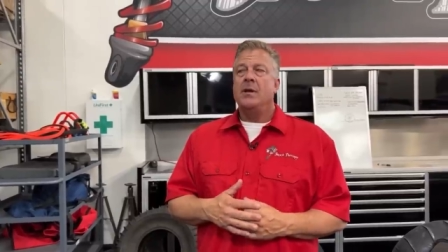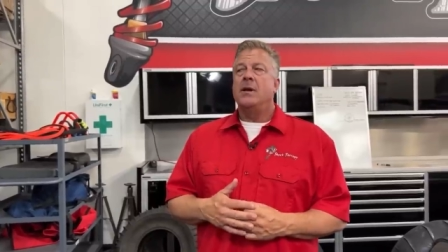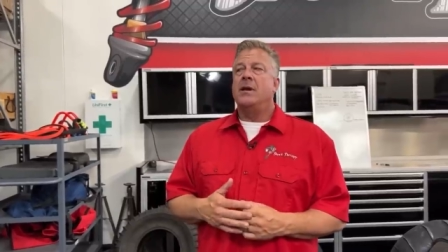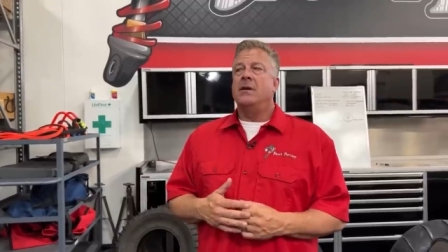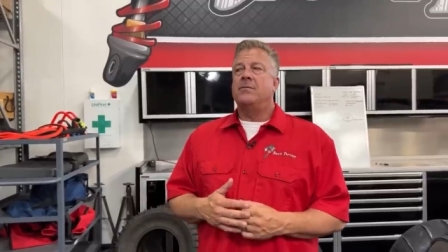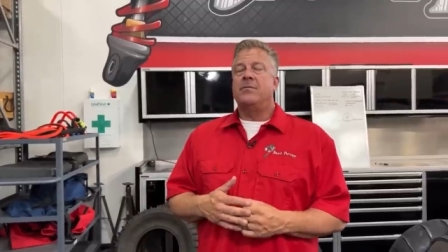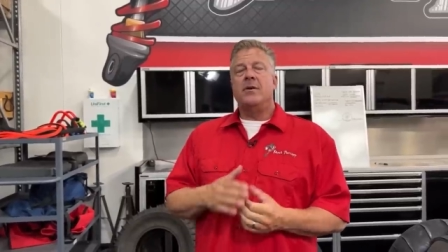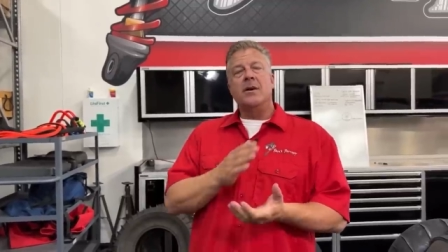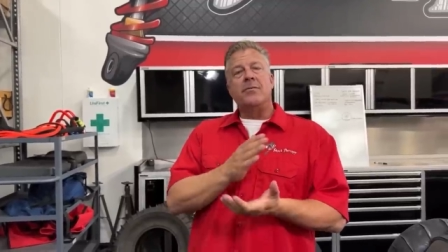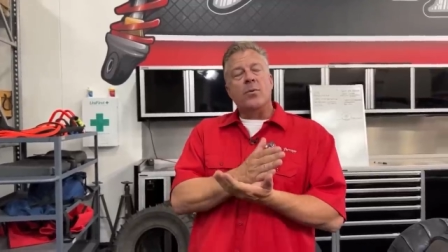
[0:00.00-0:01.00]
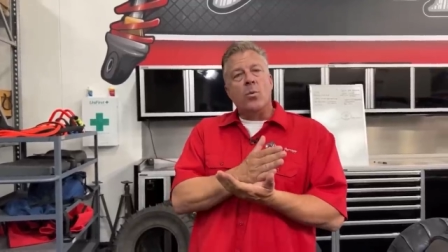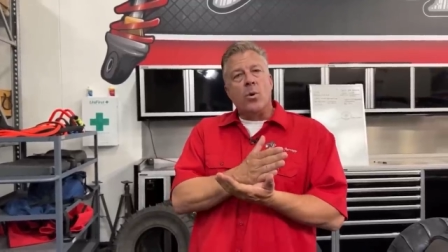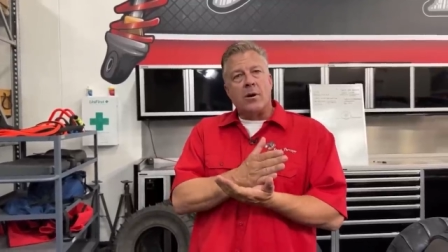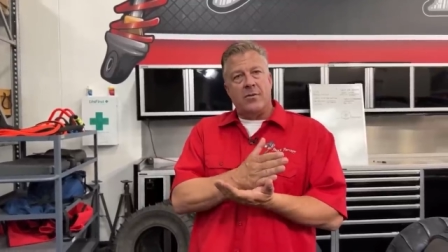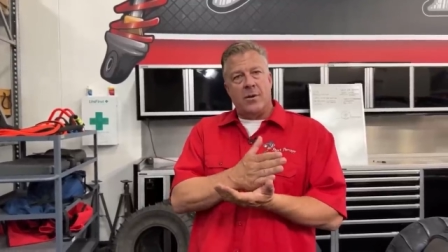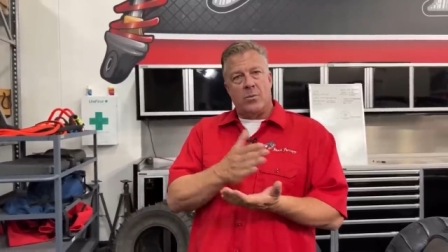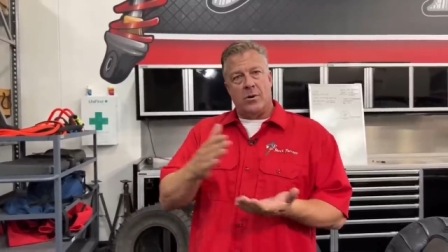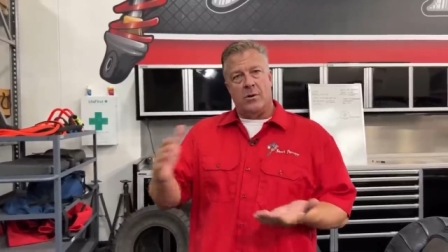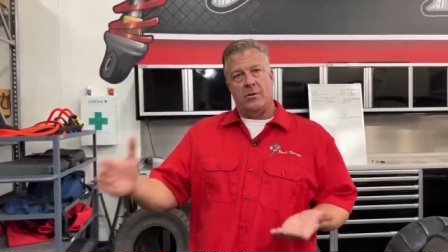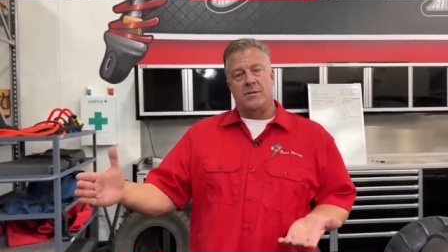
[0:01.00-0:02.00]
And if the work that
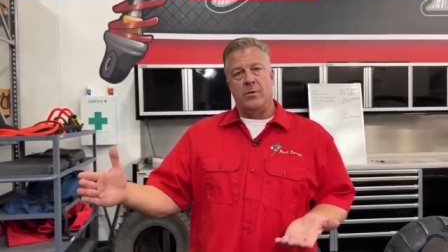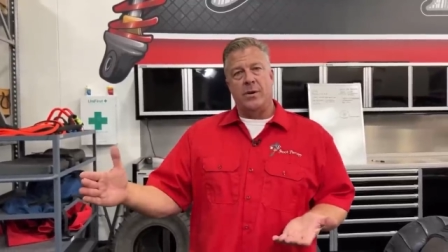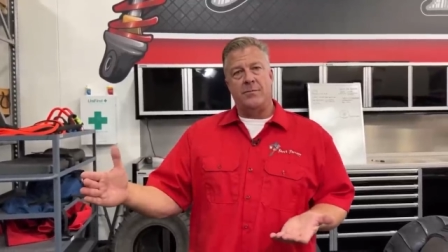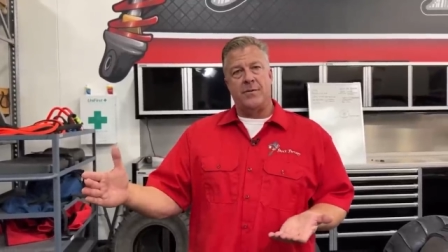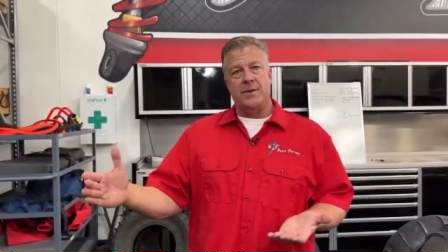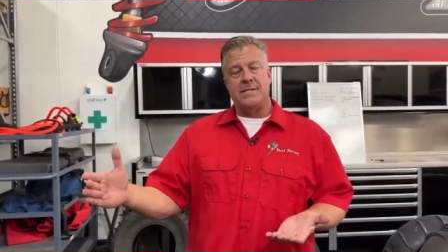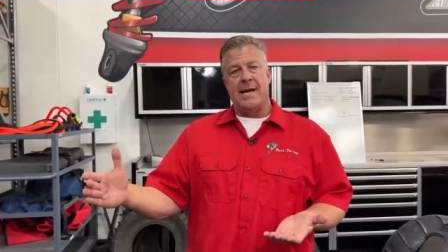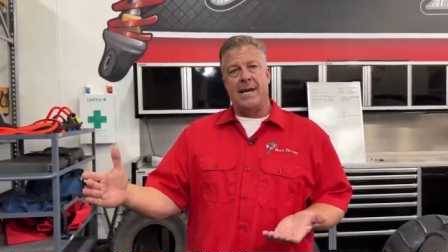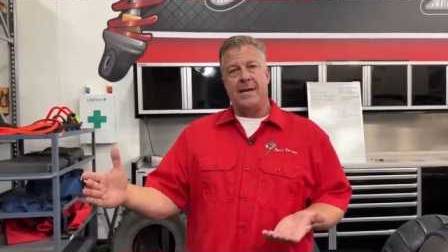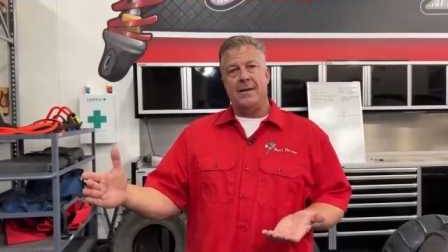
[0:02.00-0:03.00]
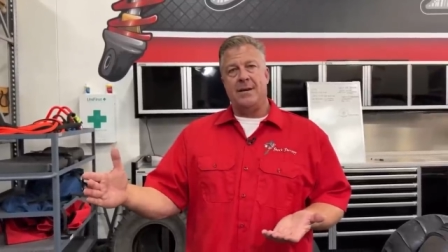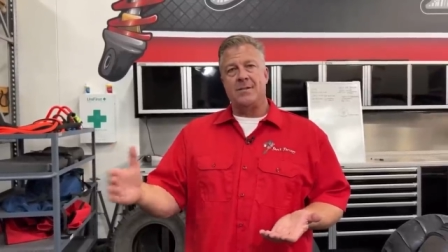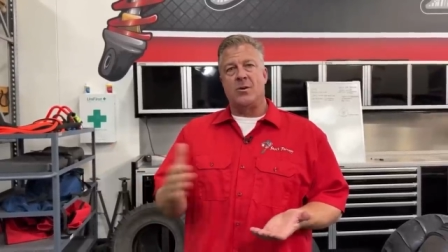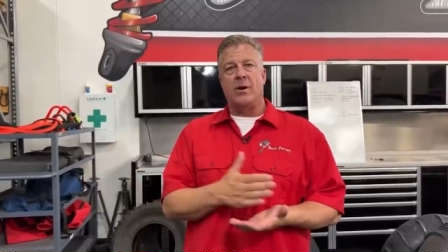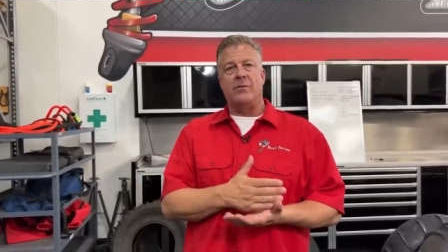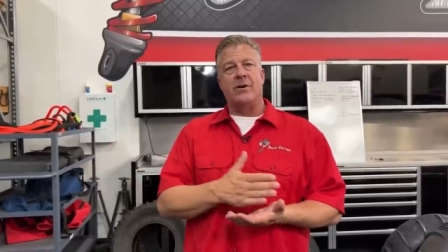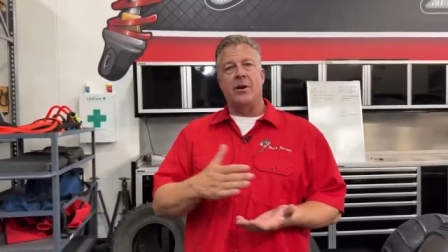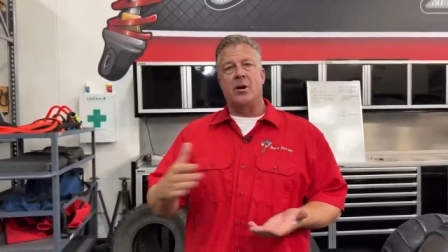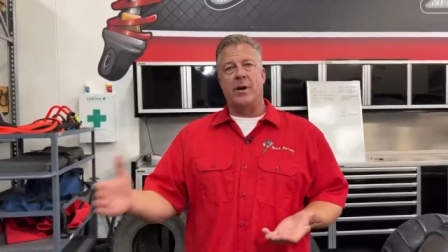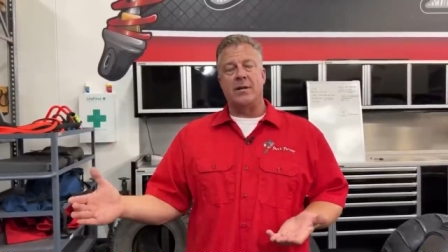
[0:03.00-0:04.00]
we're doing for the day is going
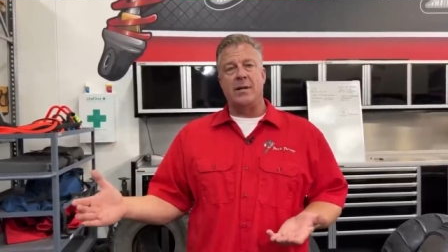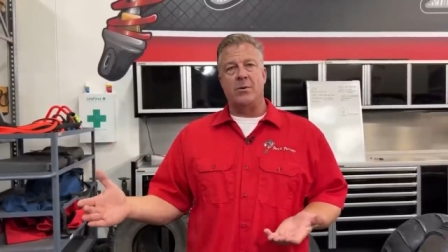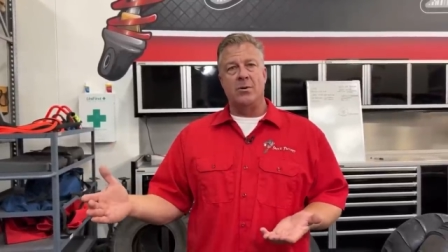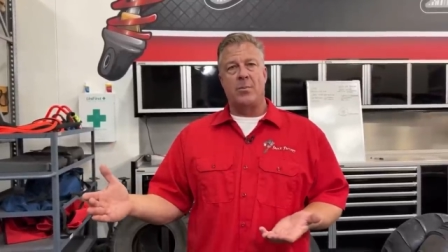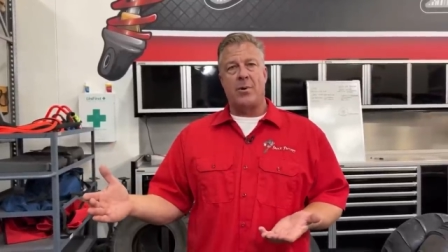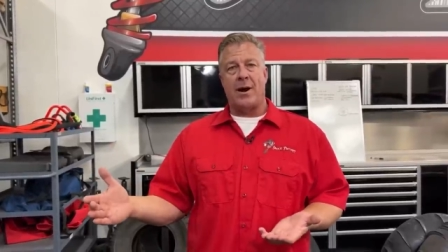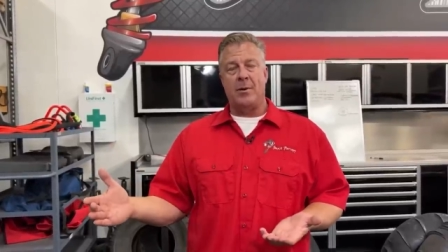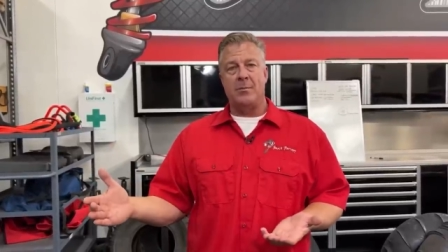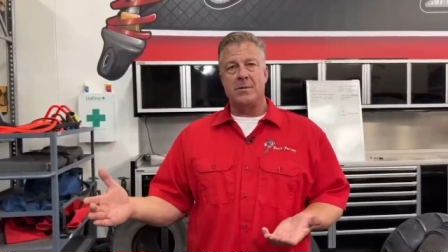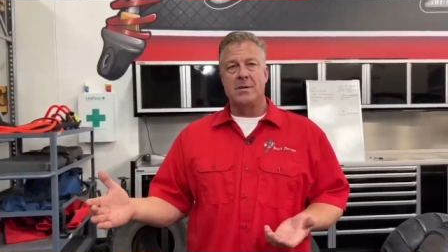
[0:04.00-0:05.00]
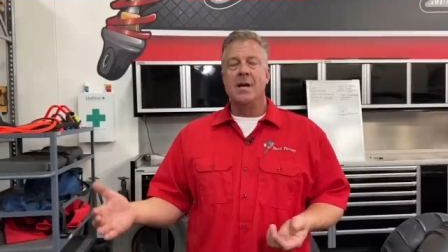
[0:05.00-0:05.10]
very quickly with no problems,